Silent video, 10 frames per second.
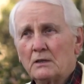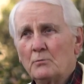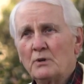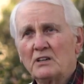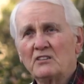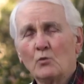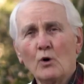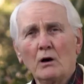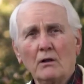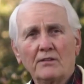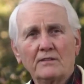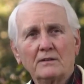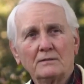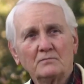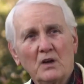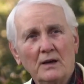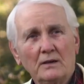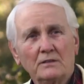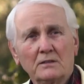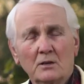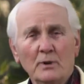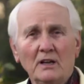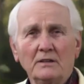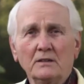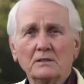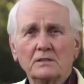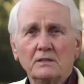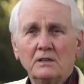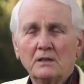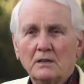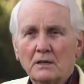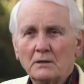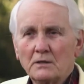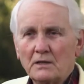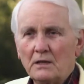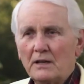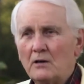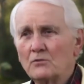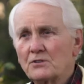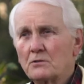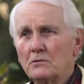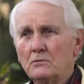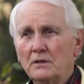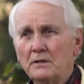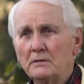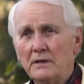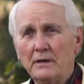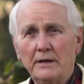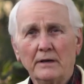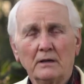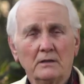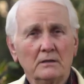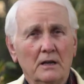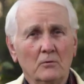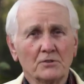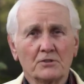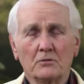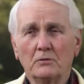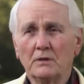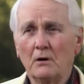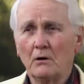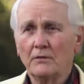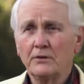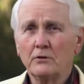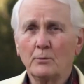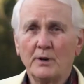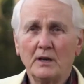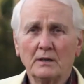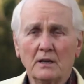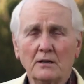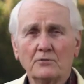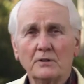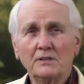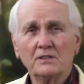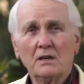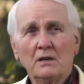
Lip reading: Men of wealth had camellias, and that was true in England, that was true in all the European countries.